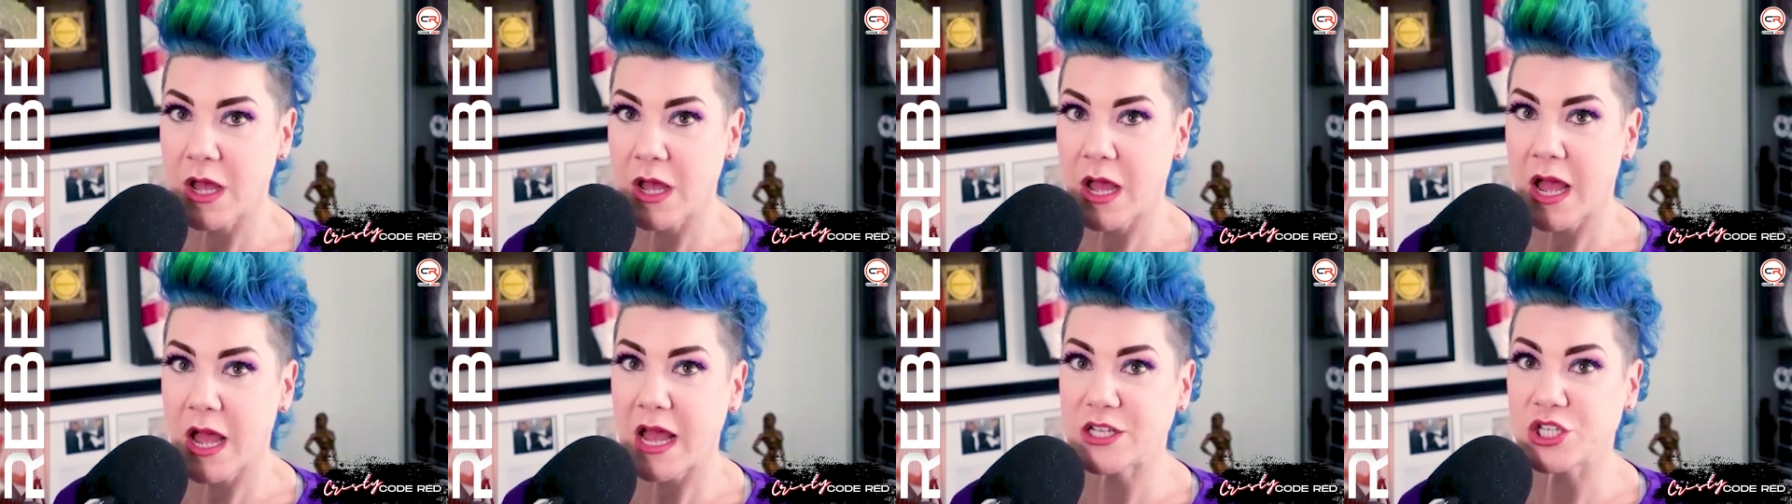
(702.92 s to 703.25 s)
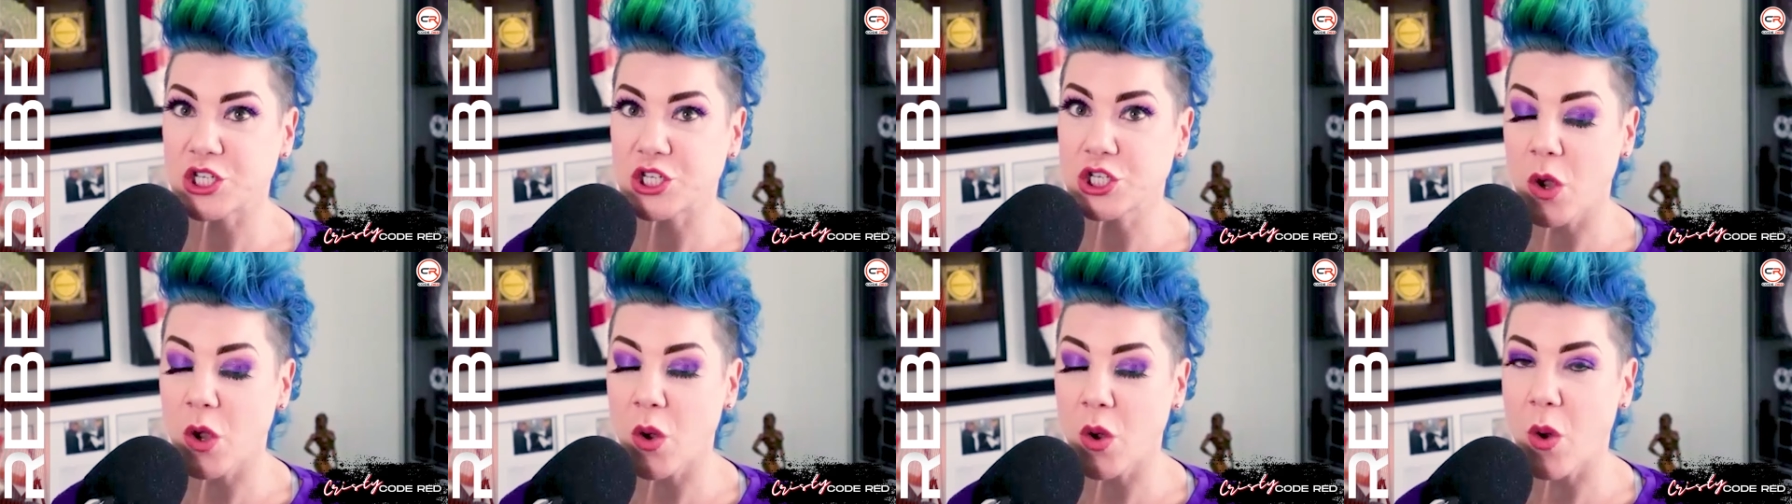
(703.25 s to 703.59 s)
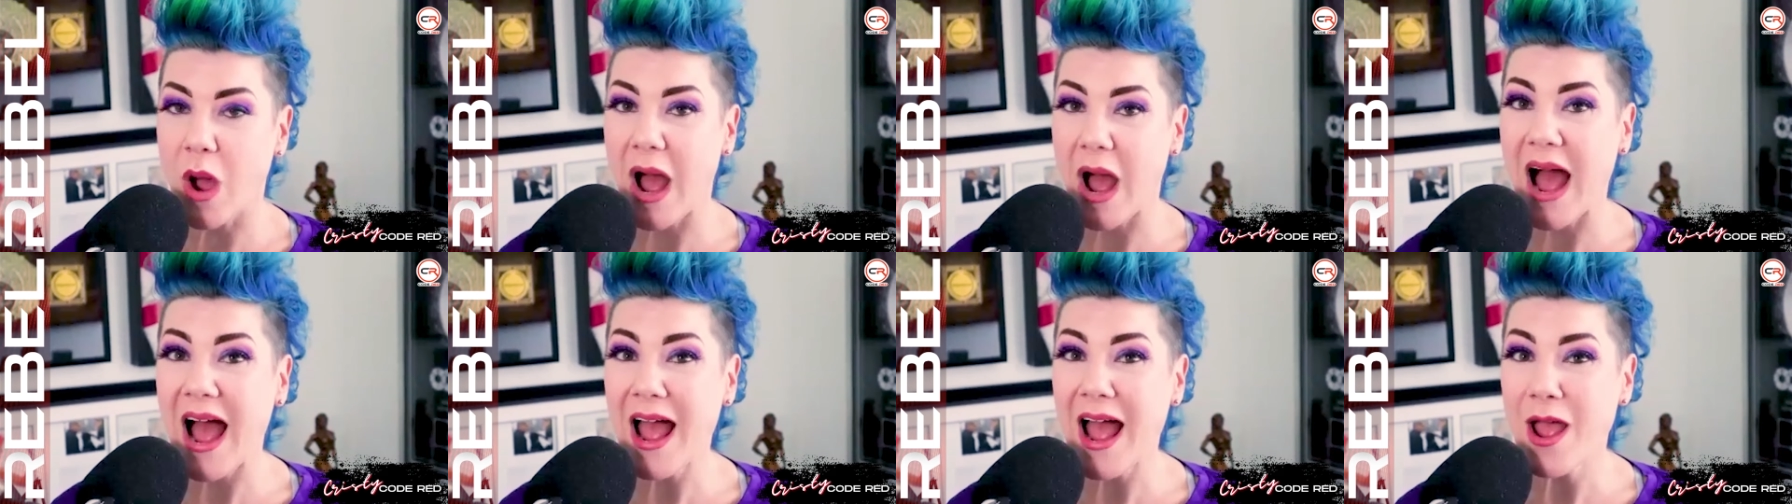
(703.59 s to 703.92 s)
And so
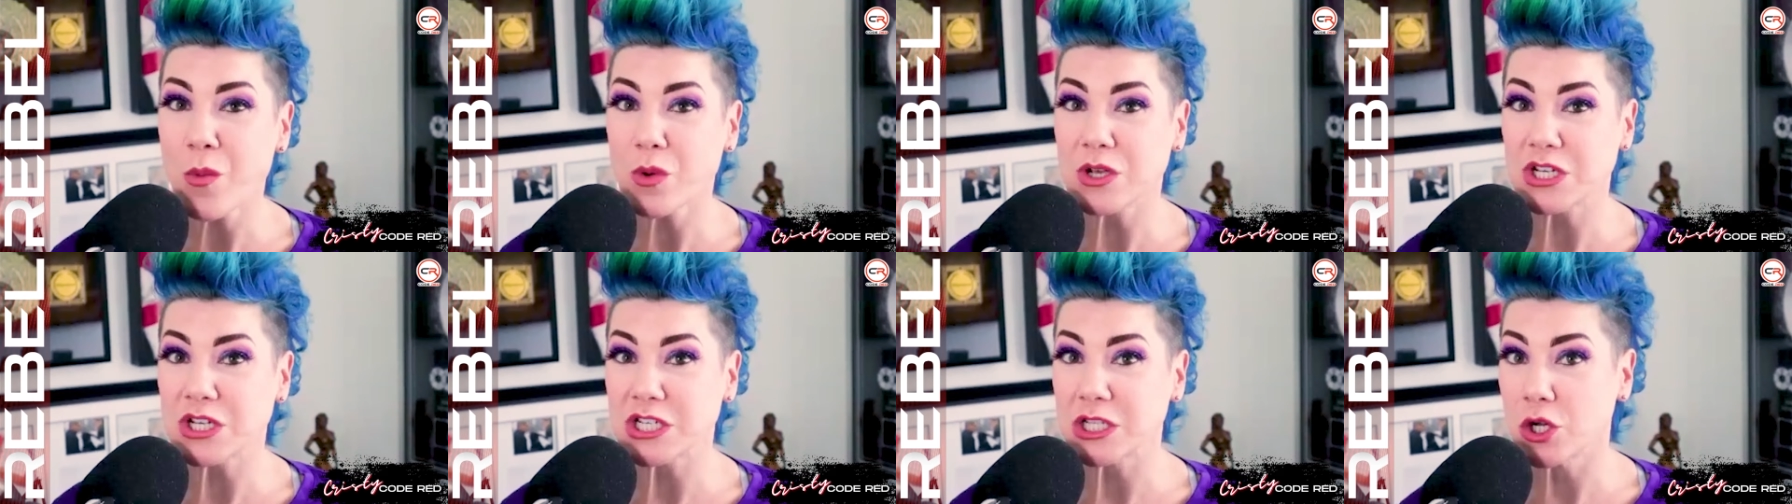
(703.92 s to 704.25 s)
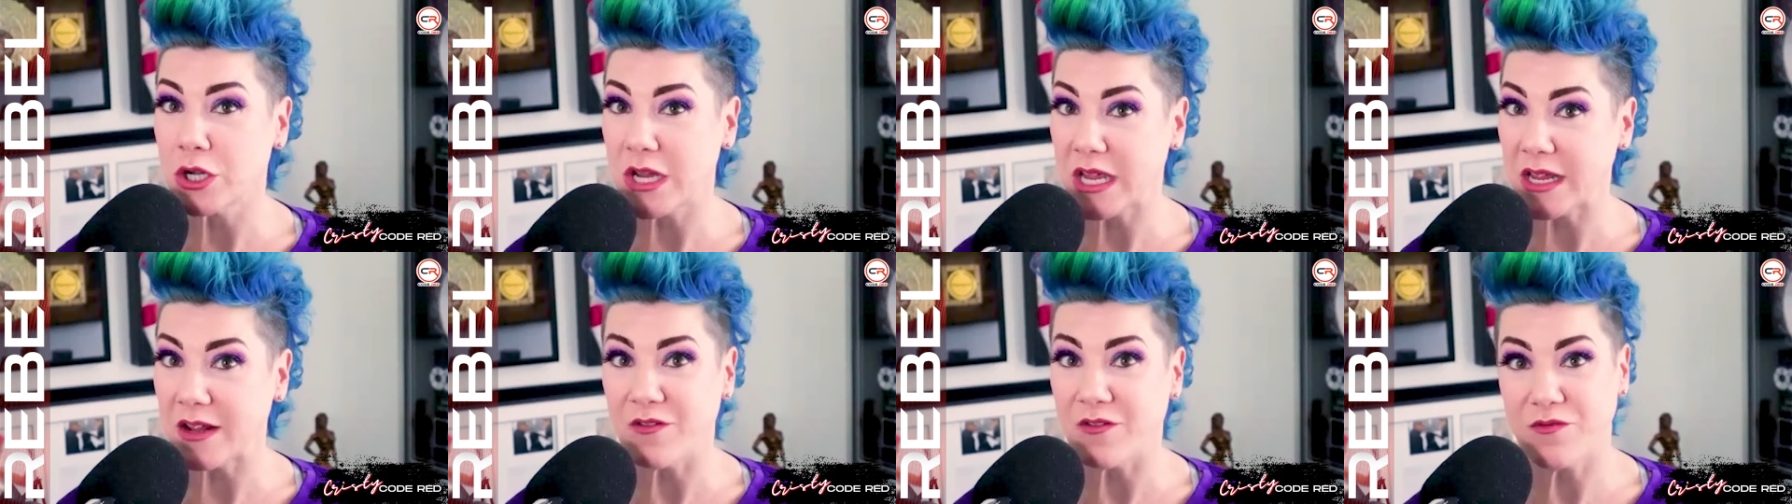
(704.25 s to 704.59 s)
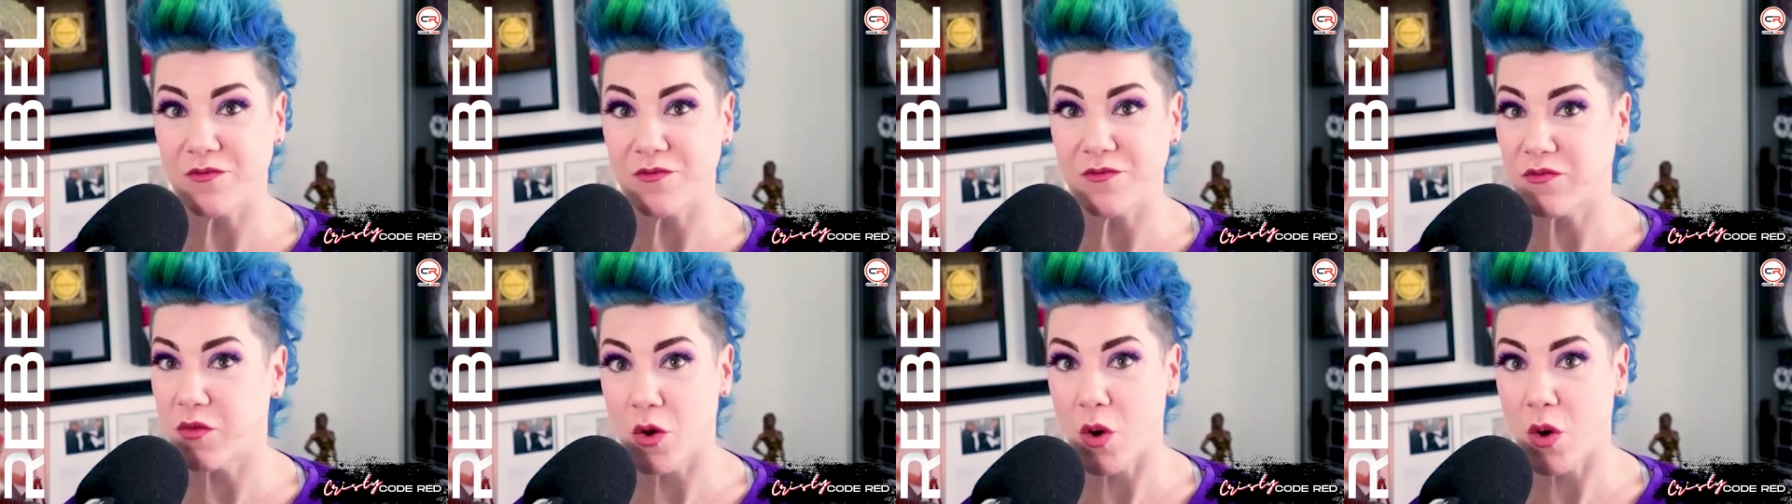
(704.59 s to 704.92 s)
I was looking
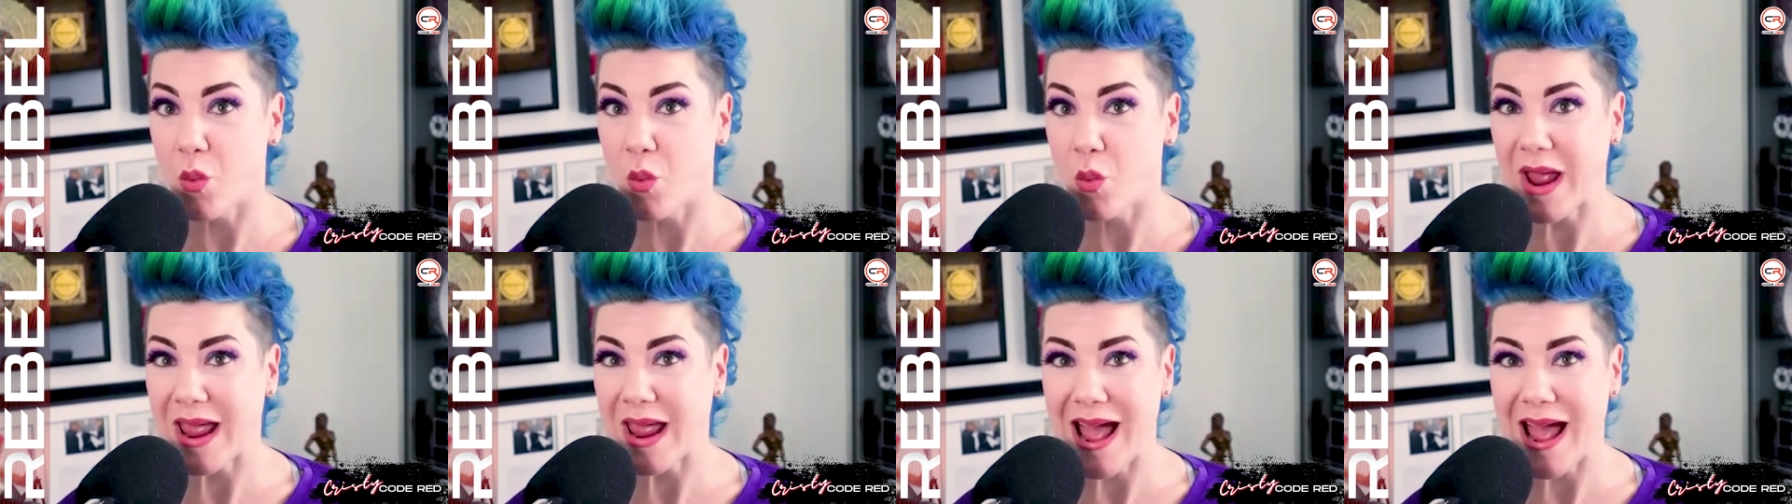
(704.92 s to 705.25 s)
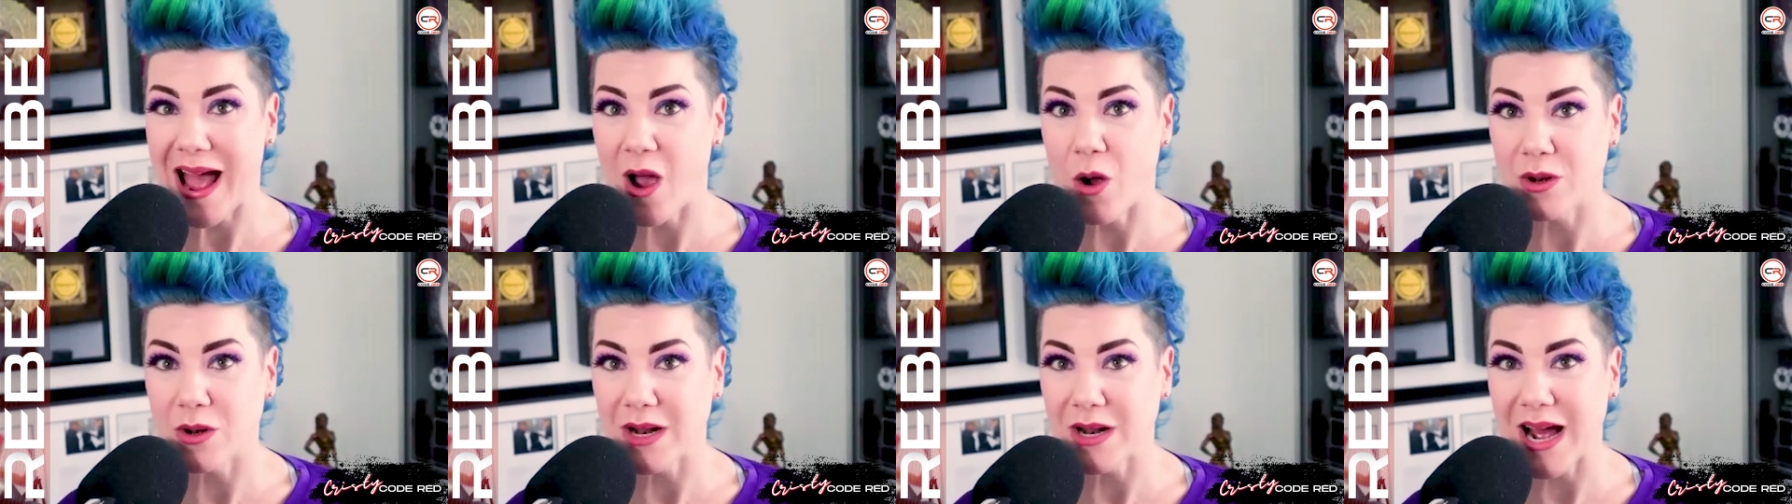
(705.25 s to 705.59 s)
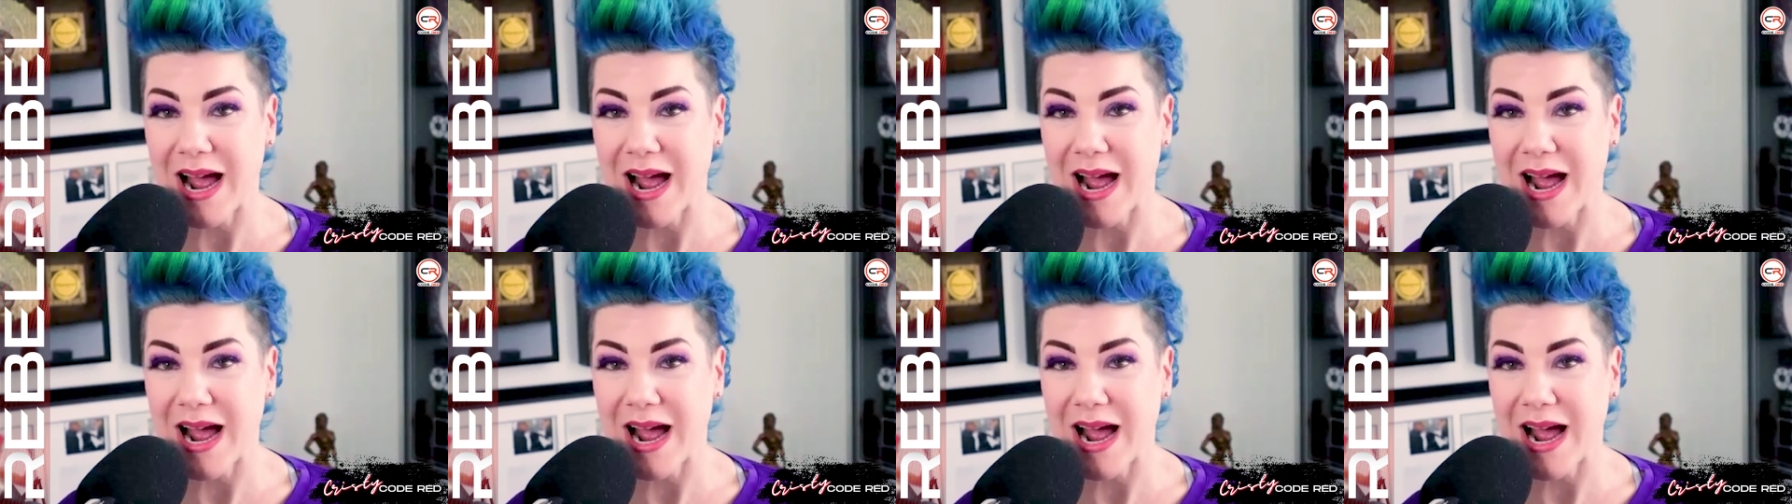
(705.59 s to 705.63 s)
for a way out.